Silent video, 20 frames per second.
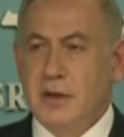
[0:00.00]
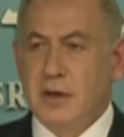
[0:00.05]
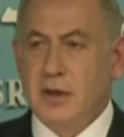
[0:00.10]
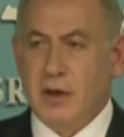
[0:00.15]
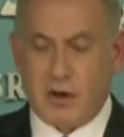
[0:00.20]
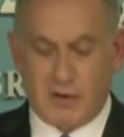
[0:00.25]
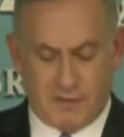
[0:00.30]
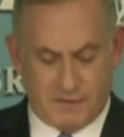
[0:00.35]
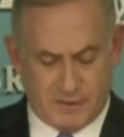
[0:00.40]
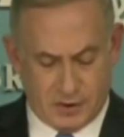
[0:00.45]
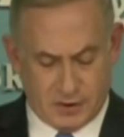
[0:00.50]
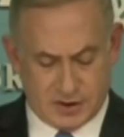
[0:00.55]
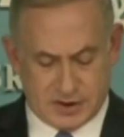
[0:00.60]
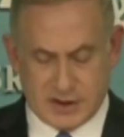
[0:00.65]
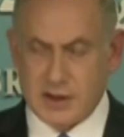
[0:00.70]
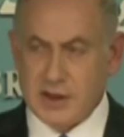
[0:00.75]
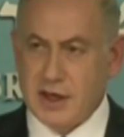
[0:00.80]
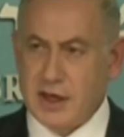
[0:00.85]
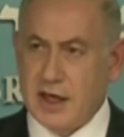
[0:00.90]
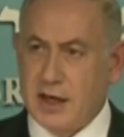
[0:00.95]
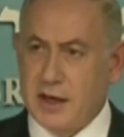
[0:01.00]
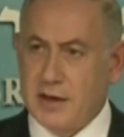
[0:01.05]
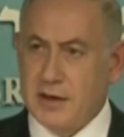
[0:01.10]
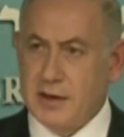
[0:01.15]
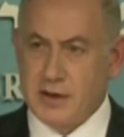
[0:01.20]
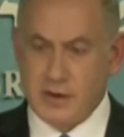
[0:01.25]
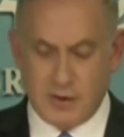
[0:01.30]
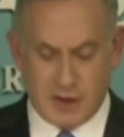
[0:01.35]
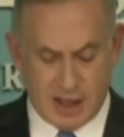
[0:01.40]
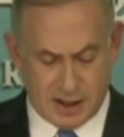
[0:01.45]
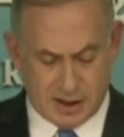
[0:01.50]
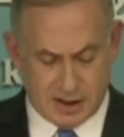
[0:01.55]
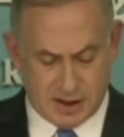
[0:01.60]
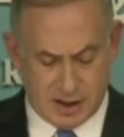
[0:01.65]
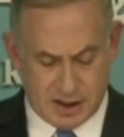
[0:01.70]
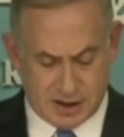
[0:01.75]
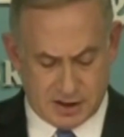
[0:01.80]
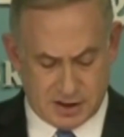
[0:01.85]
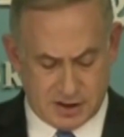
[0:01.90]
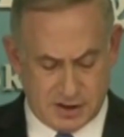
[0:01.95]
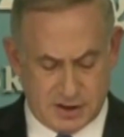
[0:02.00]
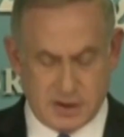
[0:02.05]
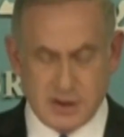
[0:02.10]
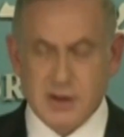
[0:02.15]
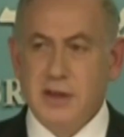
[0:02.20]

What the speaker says: or votes in the United Nations